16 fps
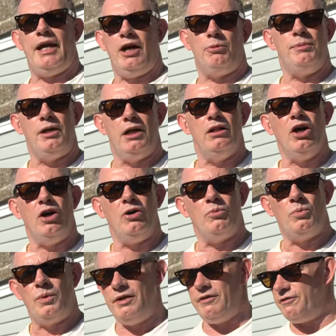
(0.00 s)
helped me a lot
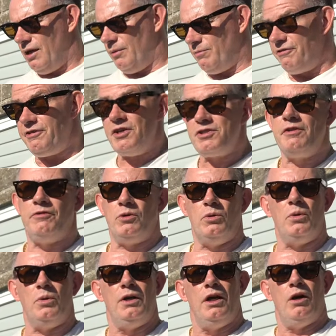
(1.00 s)
with, and um, first of
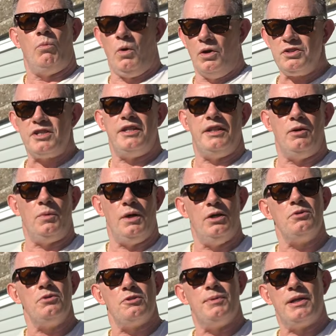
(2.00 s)
all, wanting the
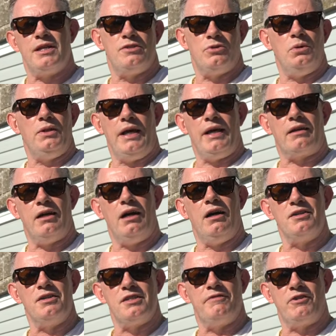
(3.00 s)
wheels because all their
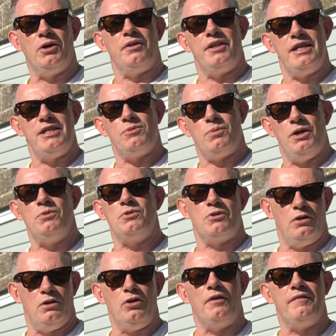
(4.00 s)
cars have got these wheels
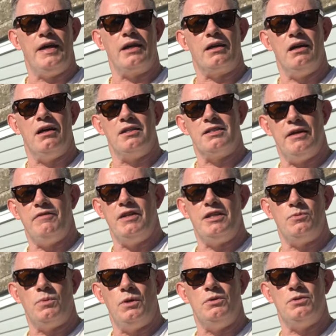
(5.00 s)
or a lot of their cars have
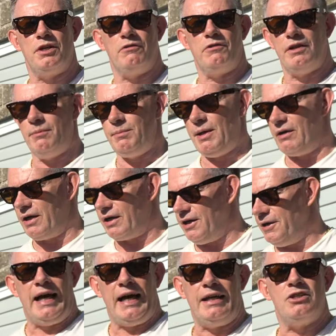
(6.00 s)
these wheels over in
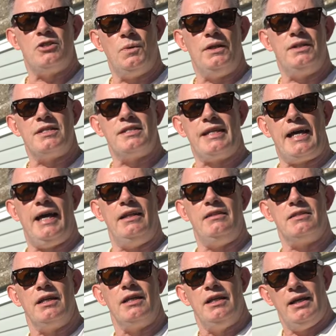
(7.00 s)
America and to
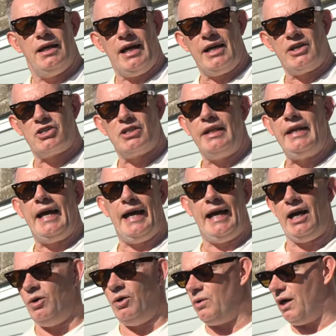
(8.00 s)
understand actually
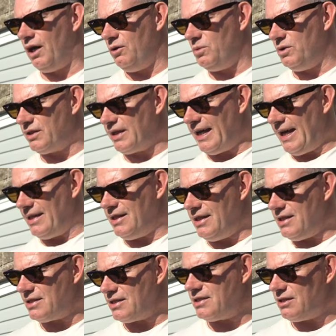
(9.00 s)
how I would get
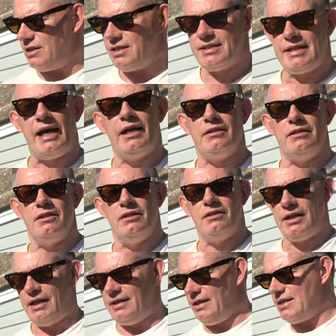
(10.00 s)
this
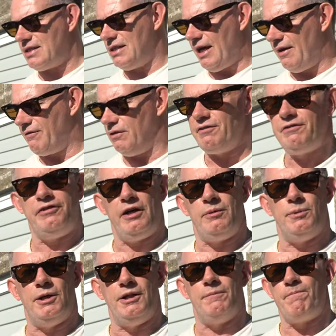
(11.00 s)
standard and this level of
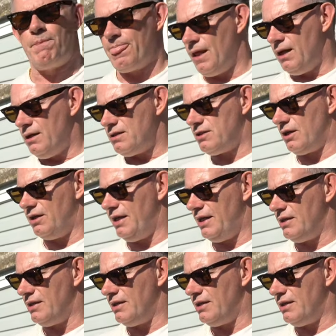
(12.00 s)
fitment so that